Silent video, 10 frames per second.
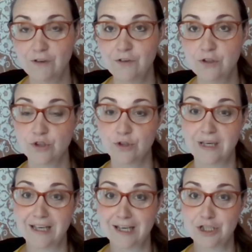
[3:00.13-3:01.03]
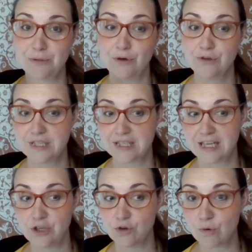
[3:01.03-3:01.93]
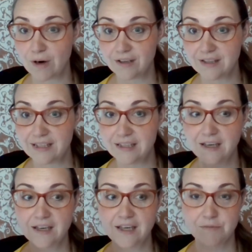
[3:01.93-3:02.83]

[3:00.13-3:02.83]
confused, or you had Hashimoto's and then you acquired leaky gut.